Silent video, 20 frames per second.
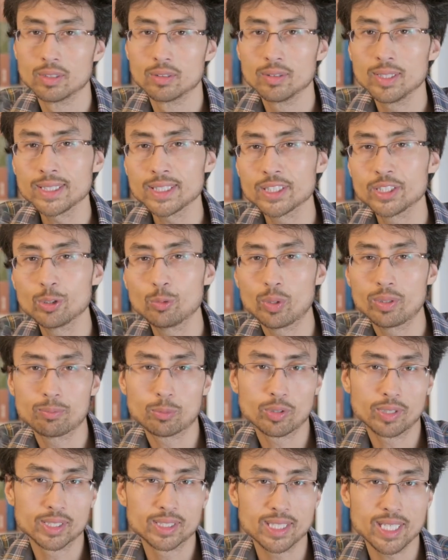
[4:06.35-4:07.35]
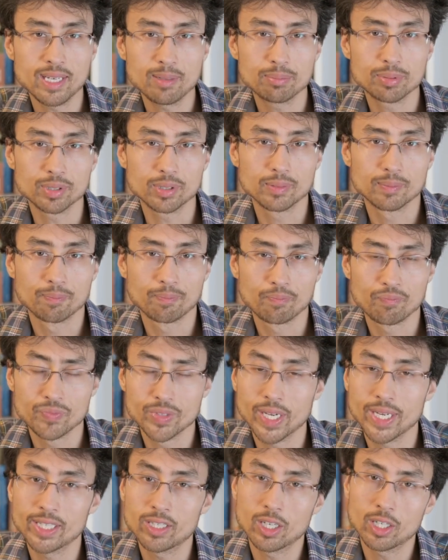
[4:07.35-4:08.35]
Let's do one more example.
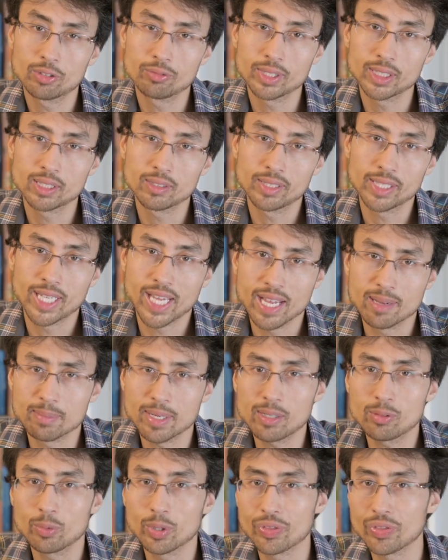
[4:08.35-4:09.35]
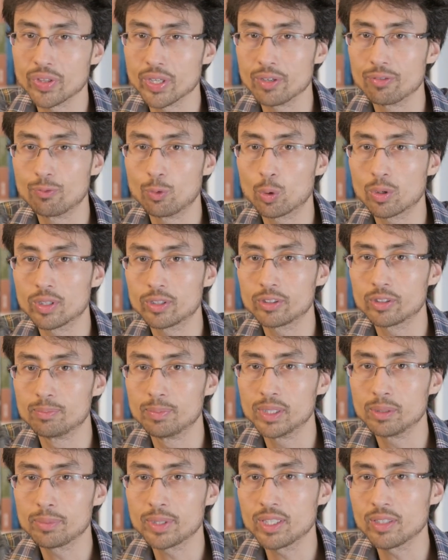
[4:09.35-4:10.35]
Nikon recently came out with the
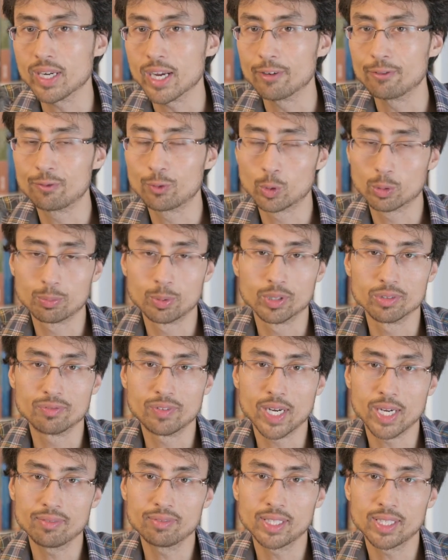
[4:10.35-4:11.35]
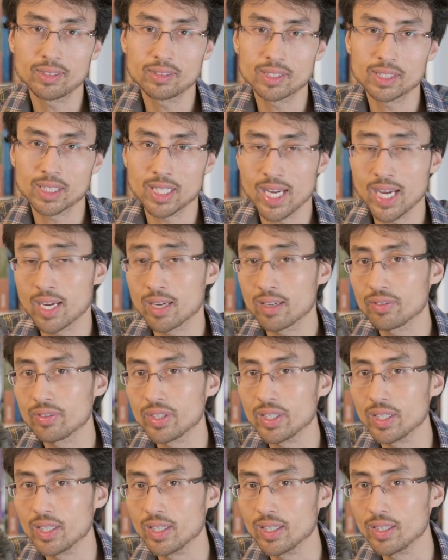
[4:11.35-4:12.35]
400mm f4.5 lens and
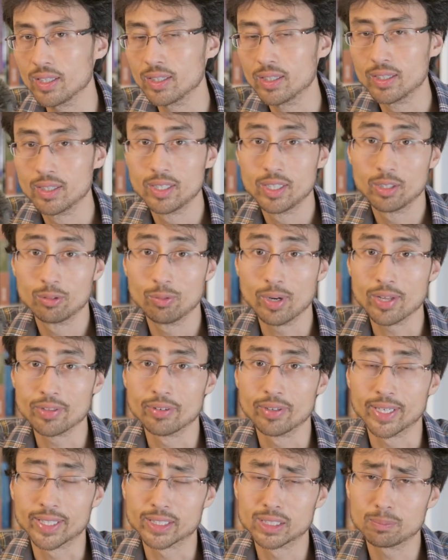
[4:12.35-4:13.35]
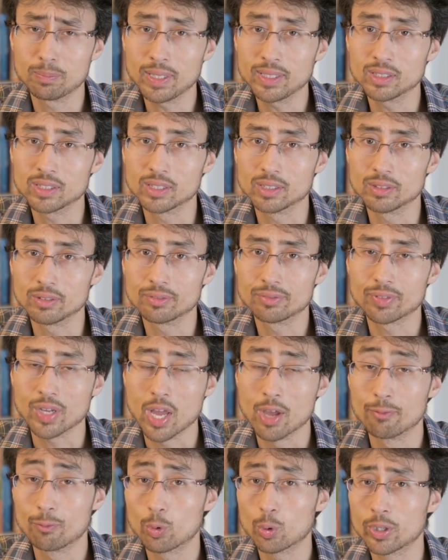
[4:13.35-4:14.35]
the rather expensive
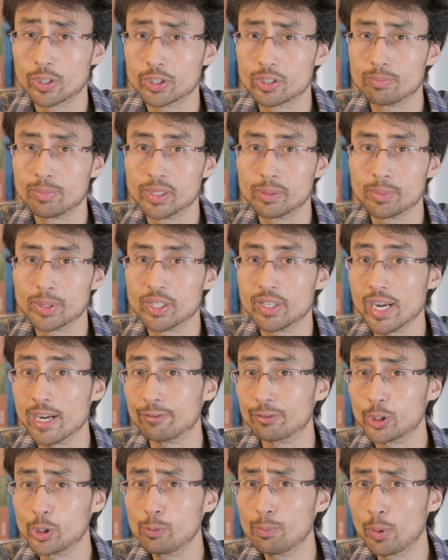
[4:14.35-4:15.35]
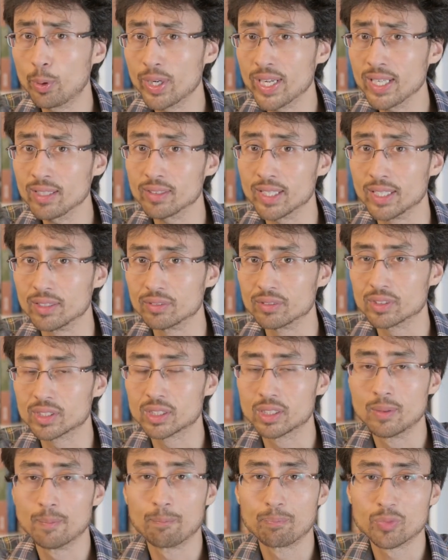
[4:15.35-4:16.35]
400mm f2.8 lens.
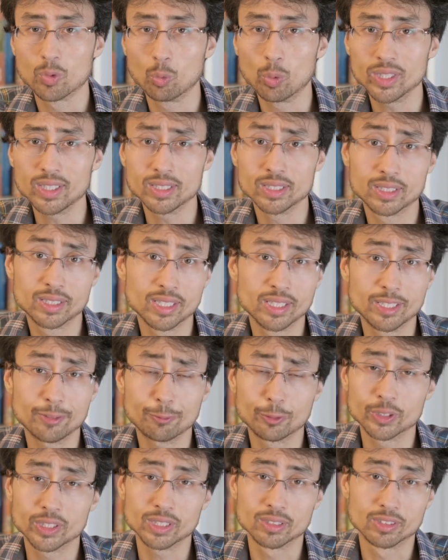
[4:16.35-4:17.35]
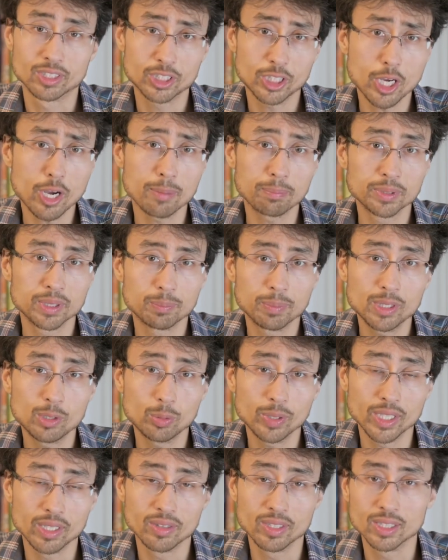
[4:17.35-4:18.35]
What is the difference in stops
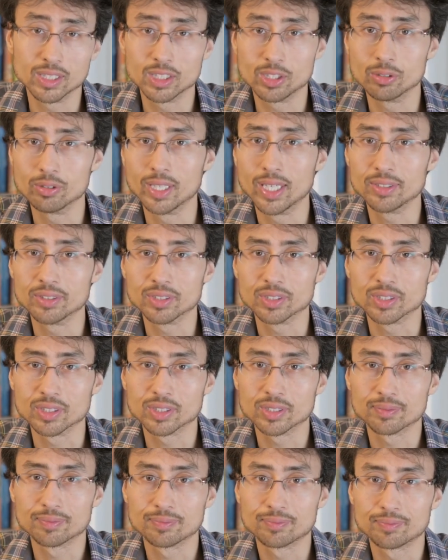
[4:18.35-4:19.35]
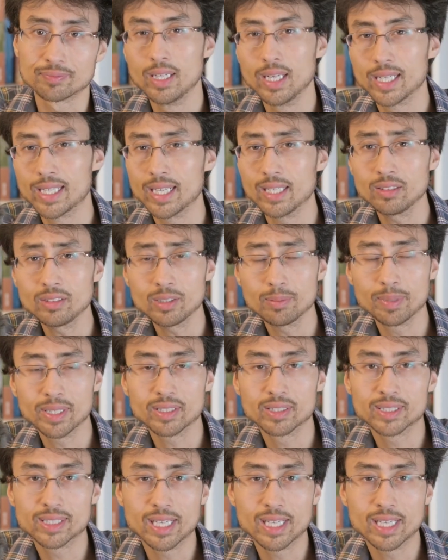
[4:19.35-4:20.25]
between these two lenses? Again, to make this